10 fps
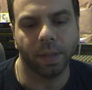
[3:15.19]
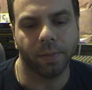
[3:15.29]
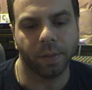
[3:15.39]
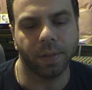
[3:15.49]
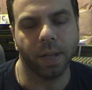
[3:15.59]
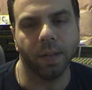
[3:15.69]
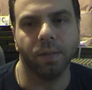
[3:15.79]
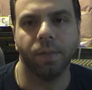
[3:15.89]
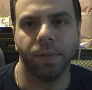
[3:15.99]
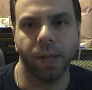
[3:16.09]
level
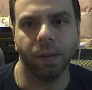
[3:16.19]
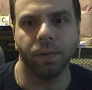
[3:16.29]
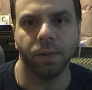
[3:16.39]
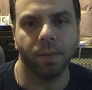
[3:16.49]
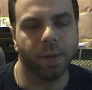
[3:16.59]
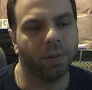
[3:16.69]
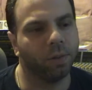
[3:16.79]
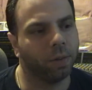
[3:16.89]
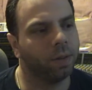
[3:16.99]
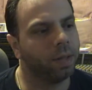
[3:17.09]
settings, the faders, to make
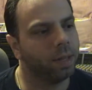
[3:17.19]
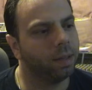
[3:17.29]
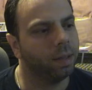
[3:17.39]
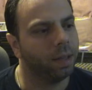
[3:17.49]
sure that